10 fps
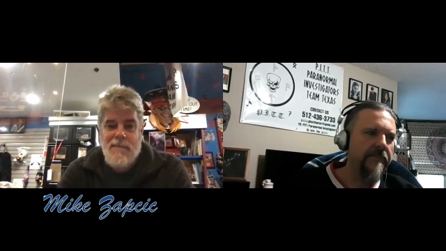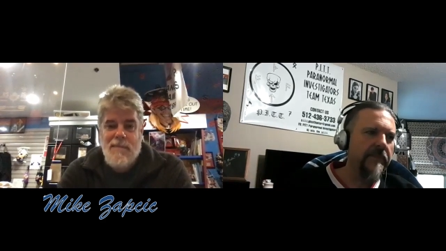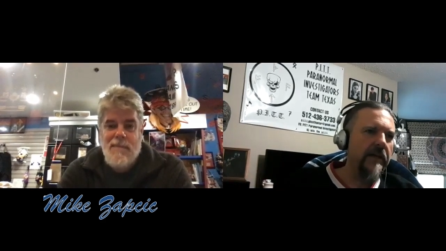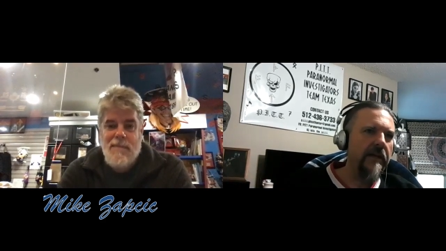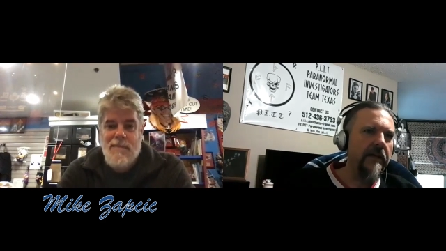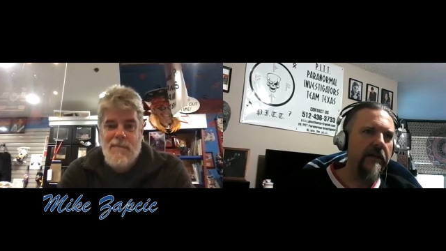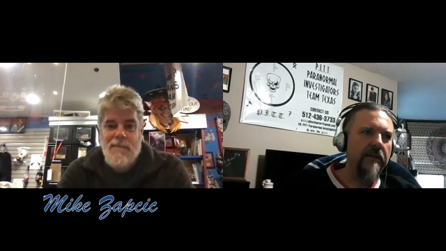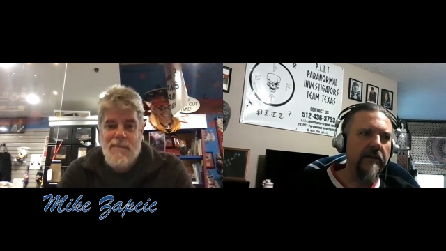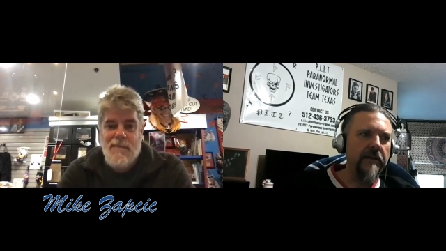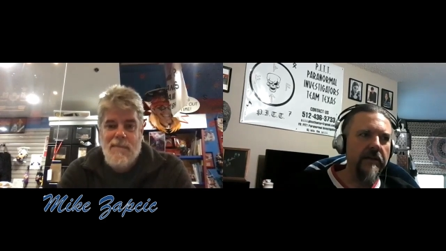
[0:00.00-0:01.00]
Speaker 1: And,
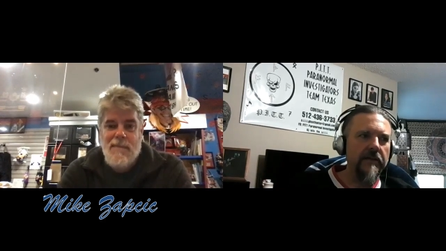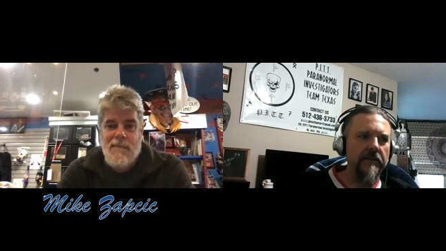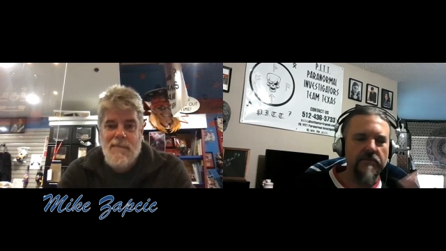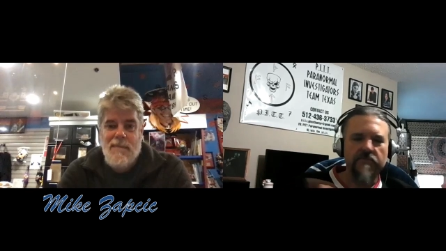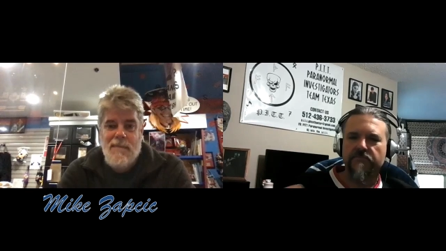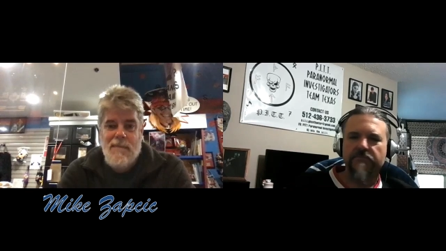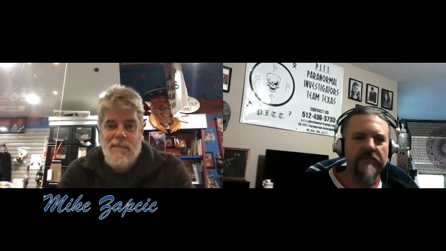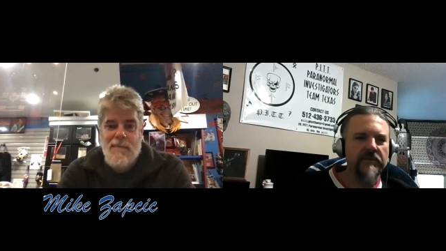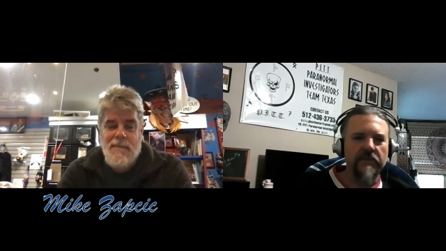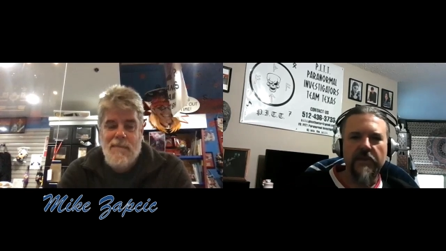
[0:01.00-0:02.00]
it's
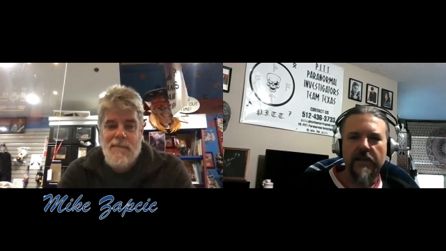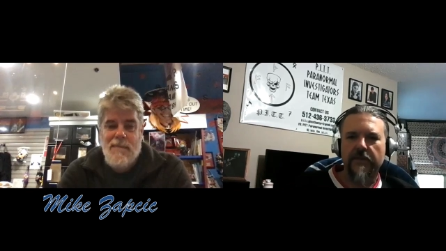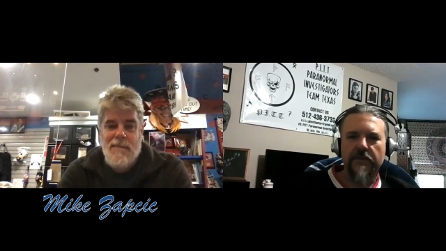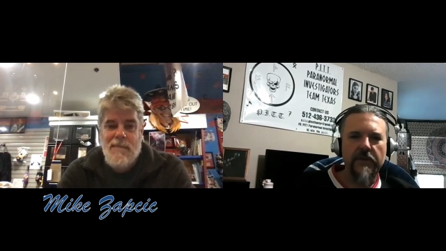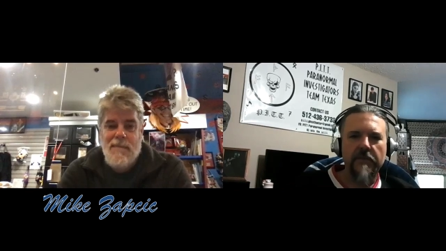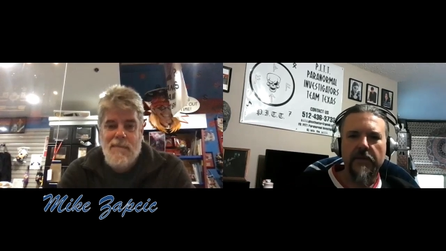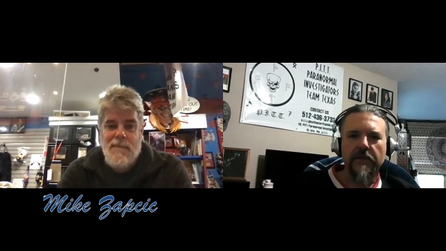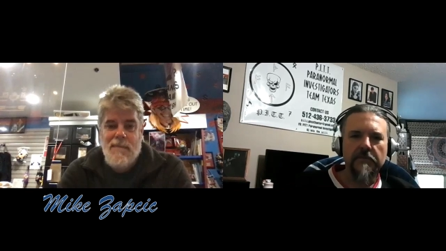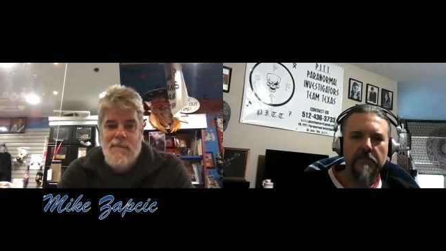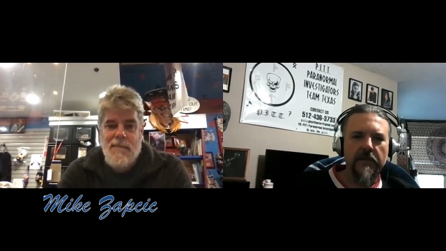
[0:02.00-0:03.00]
only like $30
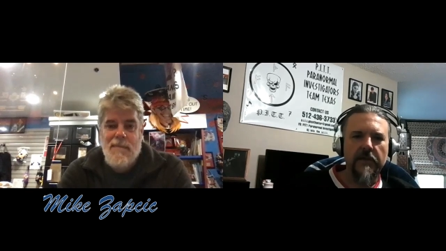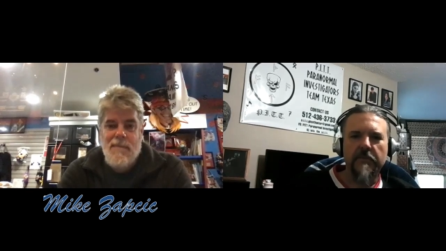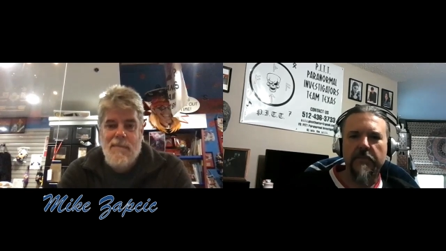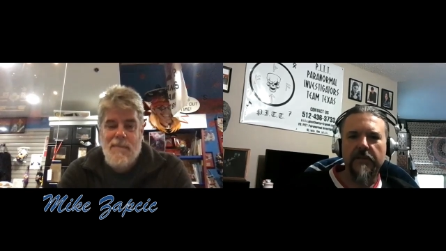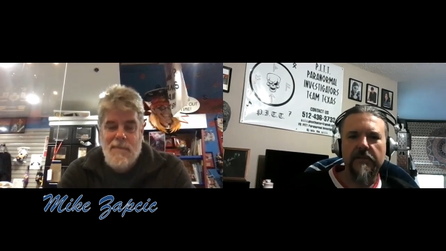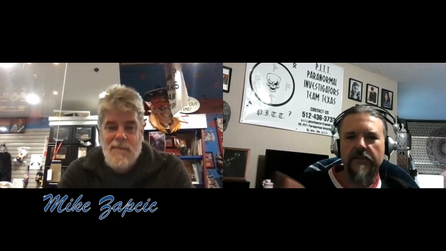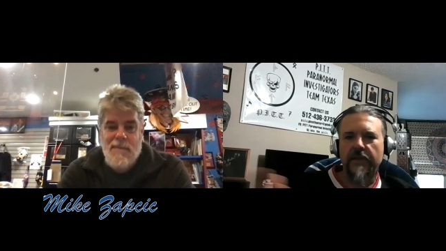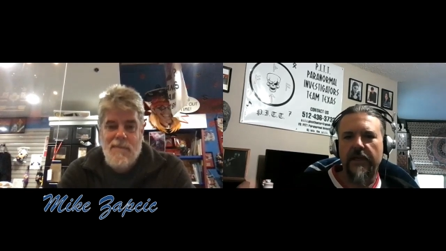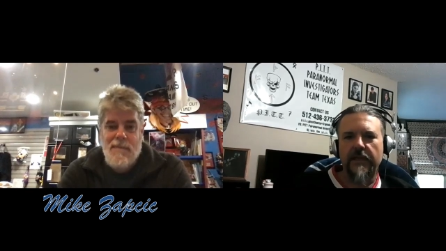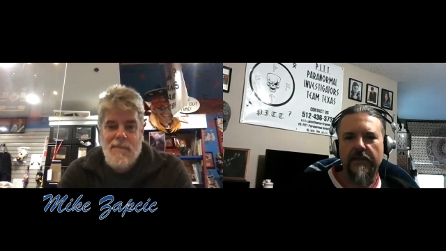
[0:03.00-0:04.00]
a month, but you
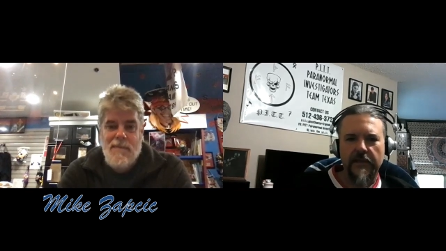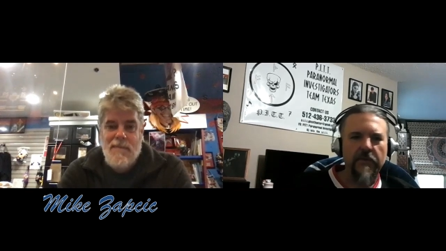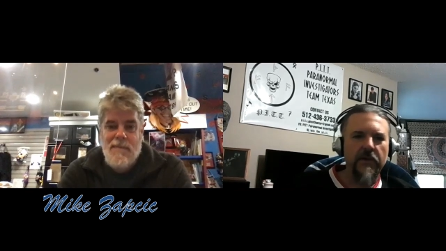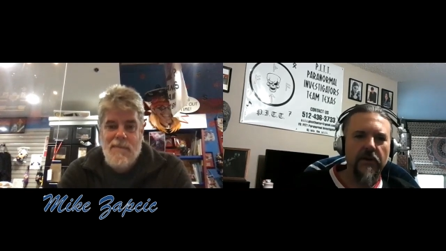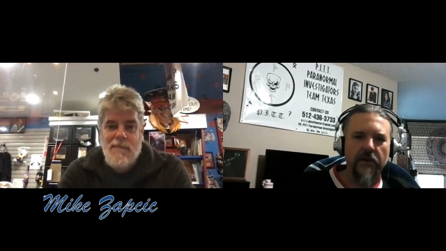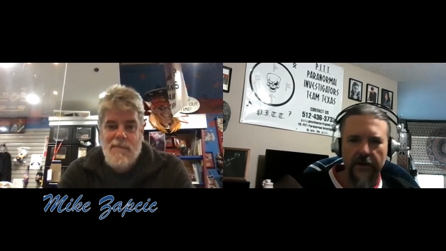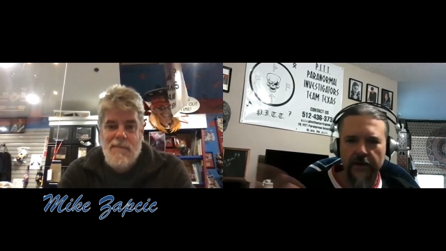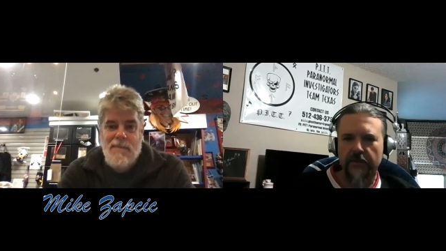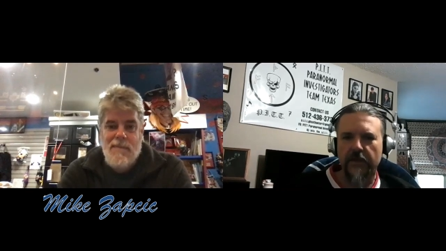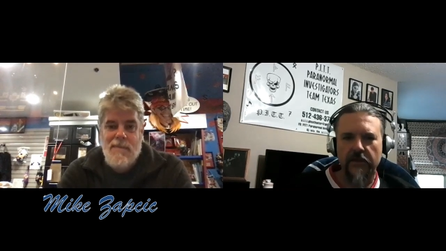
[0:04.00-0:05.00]
can't DVR
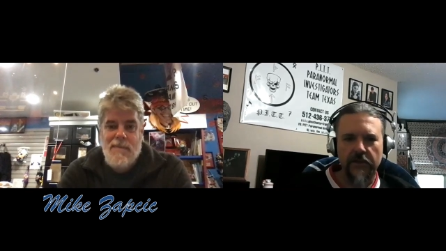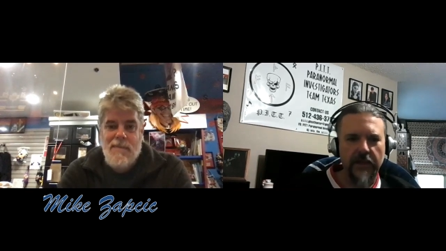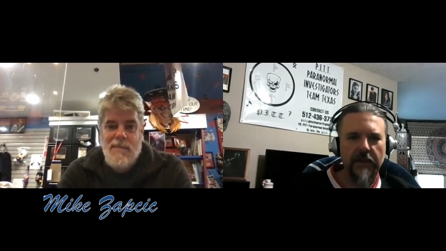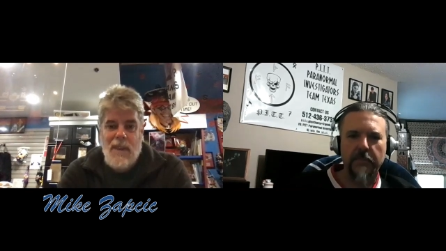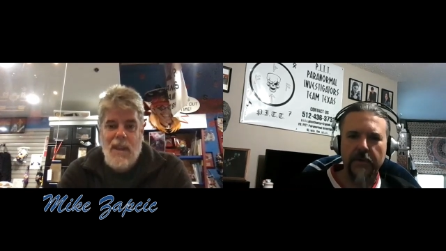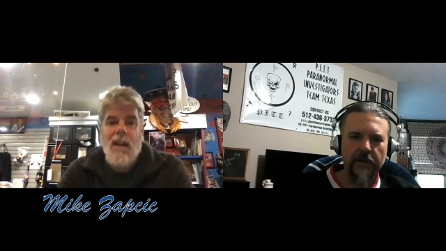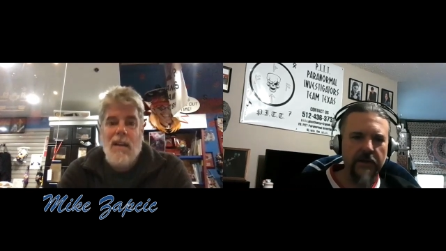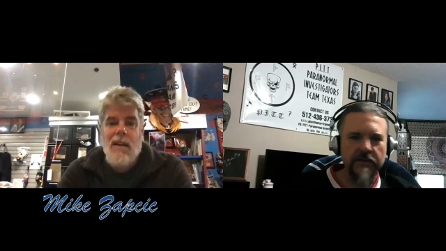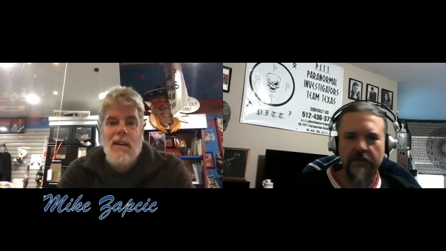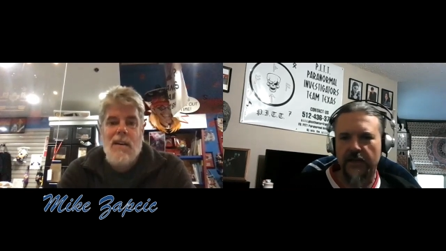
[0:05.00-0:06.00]
anything. You can't pause.
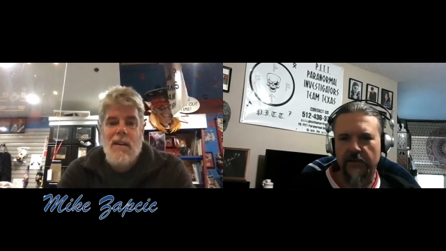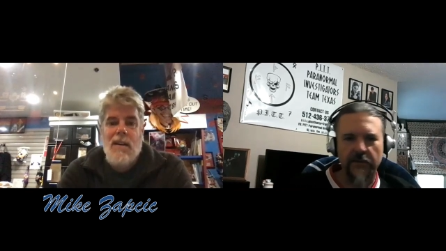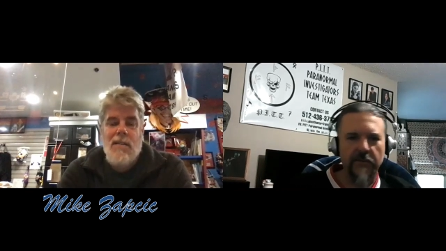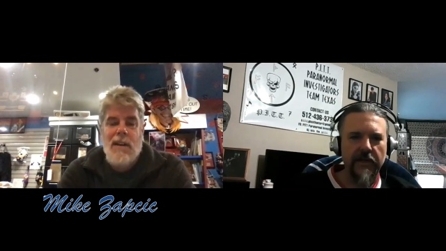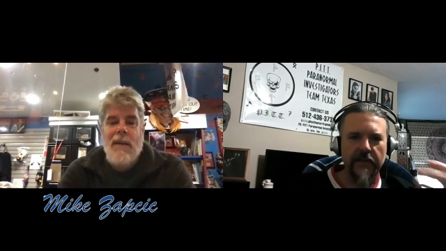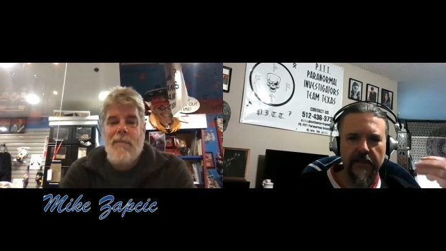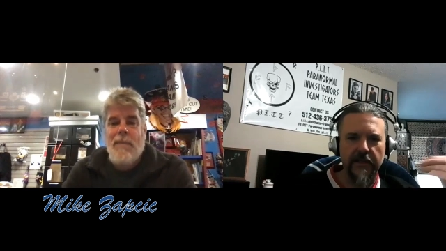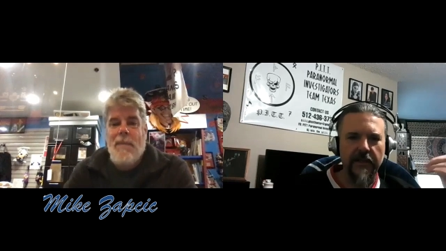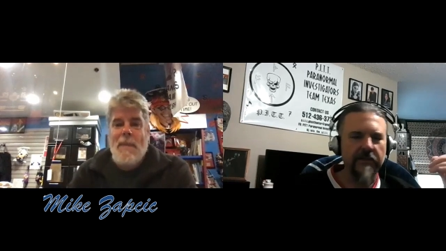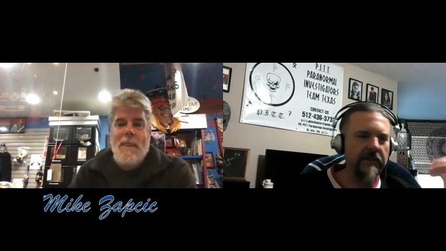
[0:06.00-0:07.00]
You can't rewind, that
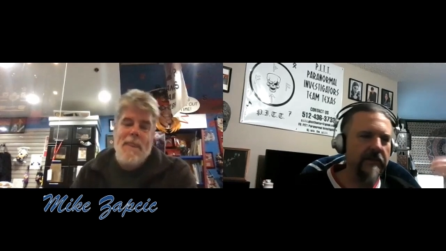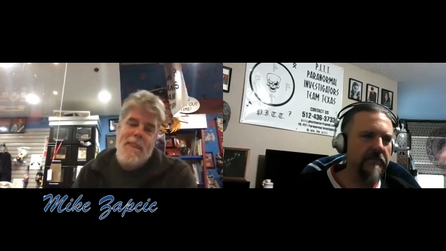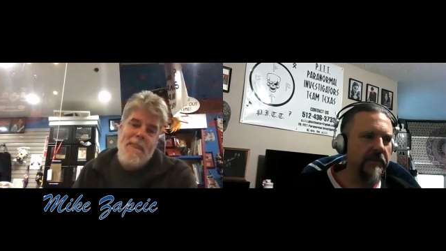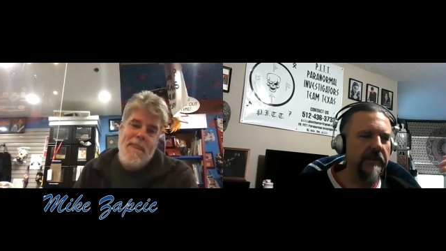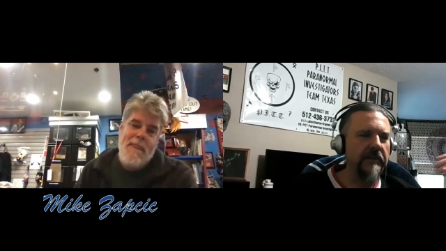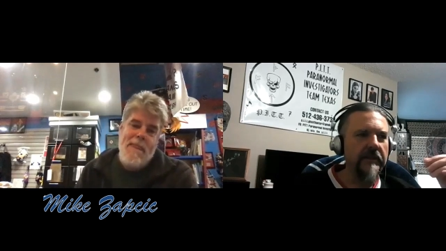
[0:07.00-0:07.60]
kind of thing. But